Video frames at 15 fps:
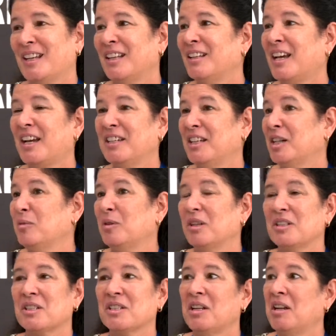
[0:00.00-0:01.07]
and the idea
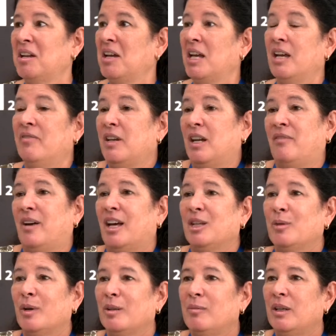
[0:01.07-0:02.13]
was if they
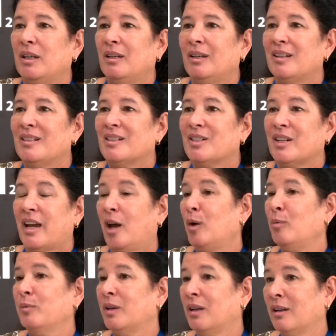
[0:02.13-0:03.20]
evaluate me, it's to
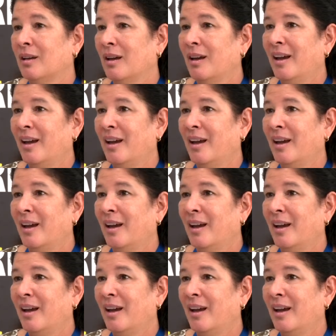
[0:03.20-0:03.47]
help me.